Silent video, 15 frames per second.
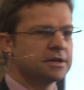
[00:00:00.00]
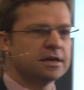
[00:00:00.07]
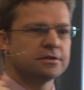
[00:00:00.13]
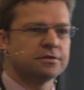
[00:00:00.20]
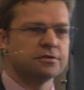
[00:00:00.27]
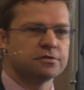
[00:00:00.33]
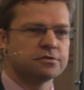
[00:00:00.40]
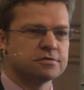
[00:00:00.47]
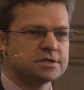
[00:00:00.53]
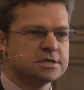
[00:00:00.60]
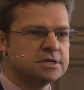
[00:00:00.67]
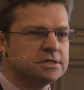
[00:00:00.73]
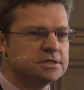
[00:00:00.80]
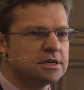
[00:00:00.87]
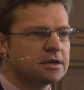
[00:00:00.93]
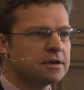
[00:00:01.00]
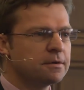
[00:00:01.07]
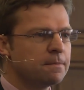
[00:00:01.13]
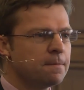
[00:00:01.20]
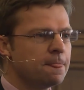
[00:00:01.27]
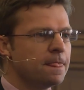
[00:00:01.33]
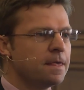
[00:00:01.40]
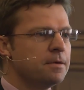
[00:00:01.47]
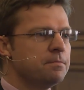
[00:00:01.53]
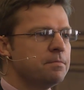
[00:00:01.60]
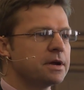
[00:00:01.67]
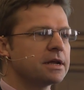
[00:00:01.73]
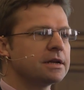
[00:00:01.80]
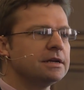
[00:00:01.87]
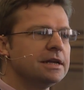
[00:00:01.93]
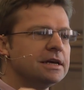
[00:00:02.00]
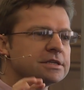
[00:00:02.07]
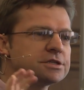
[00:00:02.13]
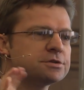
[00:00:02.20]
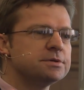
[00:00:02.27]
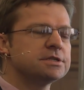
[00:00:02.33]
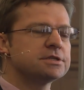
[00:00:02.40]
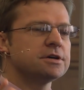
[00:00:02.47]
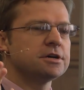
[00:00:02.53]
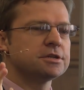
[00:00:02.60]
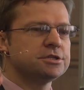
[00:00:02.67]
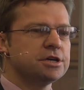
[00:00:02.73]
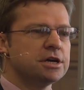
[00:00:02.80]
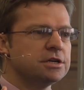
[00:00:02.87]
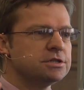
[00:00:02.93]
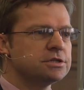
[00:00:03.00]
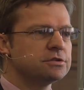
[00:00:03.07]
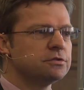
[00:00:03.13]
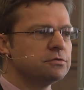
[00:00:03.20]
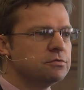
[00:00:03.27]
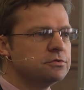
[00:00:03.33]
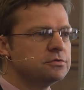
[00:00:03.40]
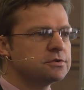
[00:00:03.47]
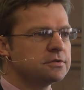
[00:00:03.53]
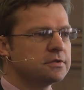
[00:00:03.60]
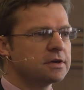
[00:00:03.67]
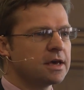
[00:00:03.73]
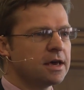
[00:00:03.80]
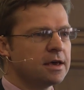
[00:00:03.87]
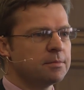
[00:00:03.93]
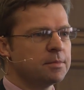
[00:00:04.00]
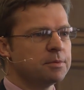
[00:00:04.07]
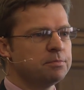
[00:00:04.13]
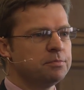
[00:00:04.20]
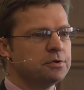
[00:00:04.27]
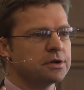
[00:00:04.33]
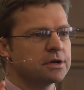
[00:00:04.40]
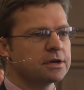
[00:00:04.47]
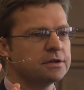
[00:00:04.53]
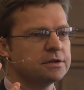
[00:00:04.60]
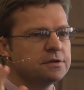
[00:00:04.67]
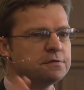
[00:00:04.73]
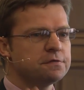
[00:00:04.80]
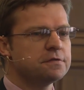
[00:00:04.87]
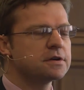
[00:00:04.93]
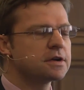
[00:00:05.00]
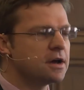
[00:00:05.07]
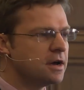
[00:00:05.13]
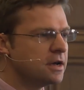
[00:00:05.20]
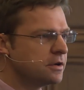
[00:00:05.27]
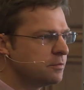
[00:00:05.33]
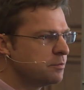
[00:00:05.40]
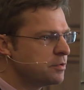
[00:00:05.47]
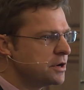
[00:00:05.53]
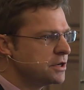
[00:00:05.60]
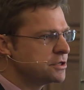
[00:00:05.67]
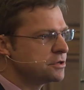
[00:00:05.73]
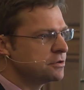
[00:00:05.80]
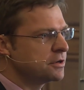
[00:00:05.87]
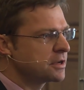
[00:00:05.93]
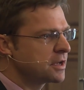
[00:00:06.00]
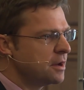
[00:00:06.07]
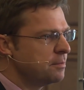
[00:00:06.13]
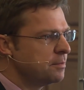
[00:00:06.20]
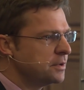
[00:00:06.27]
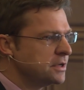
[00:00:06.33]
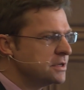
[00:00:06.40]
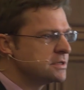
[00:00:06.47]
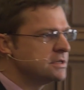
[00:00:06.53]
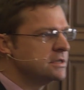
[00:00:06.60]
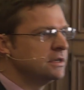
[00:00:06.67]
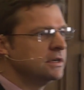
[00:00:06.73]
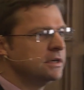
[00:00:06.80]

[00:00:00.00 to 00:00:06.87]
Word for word: get to strategic, but unless we start changing the rules of the game and putting a different kind of pressure on companies,